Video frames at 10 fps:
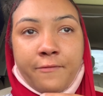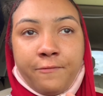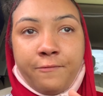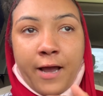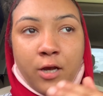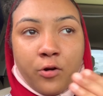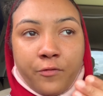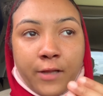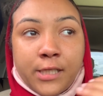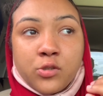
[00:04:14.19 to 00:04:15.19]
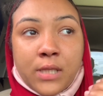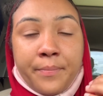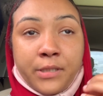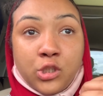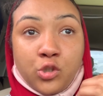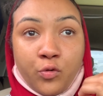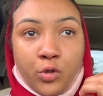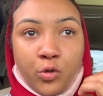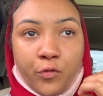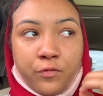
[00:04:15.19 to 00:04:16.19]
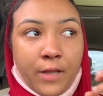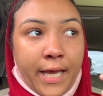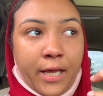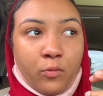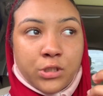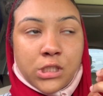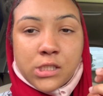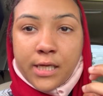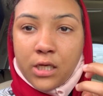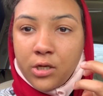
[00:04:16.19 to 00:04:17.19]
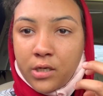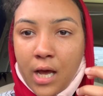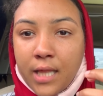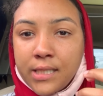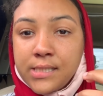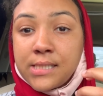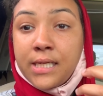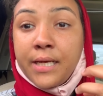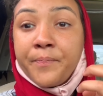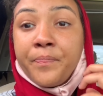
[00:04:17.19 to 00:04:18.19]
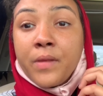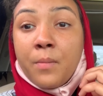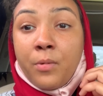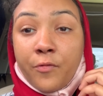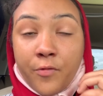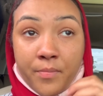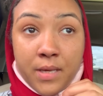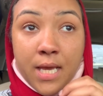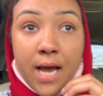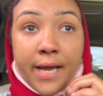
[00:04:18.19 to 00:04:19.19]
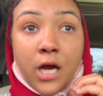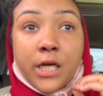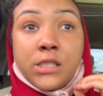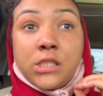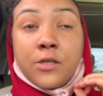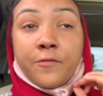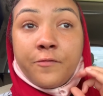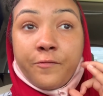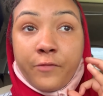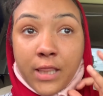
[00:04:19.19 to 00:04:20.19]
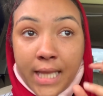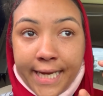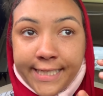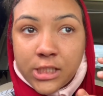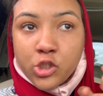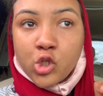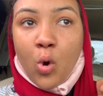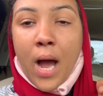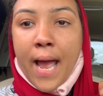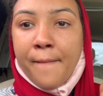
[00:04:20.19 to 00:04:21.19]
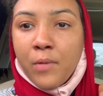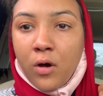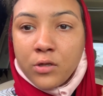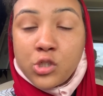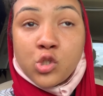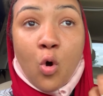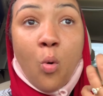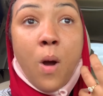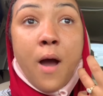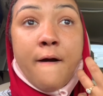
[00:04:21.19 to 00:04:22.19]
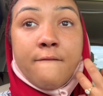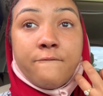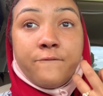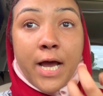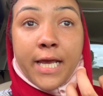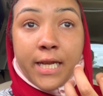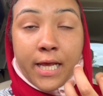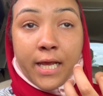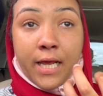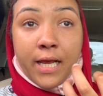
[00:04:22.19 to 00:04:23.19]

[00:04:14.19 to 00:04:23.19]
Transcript: fight or flight. So that means you flight, which is you're not listening. But for me, I got into flight, so I'm also fighting.